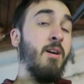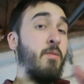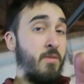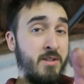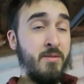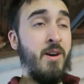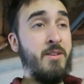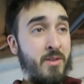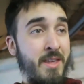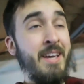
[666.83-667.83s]
first of all,
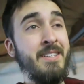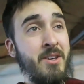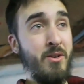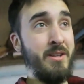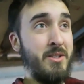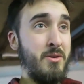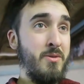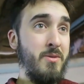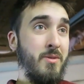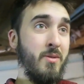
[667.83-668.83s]
do you think it's going
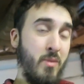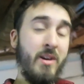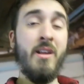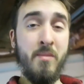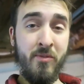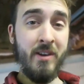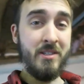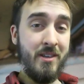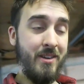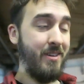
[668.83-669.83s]
to, we're going to
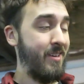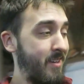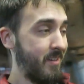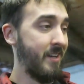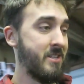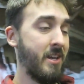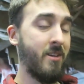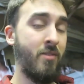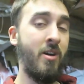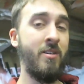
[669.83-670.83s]
fix it? And
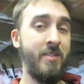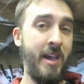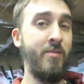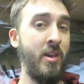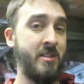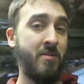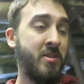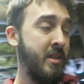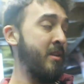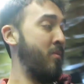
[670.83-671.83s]
second of all, have you guys ever
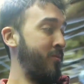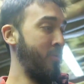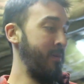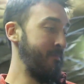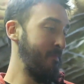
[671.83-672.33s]
seen it before?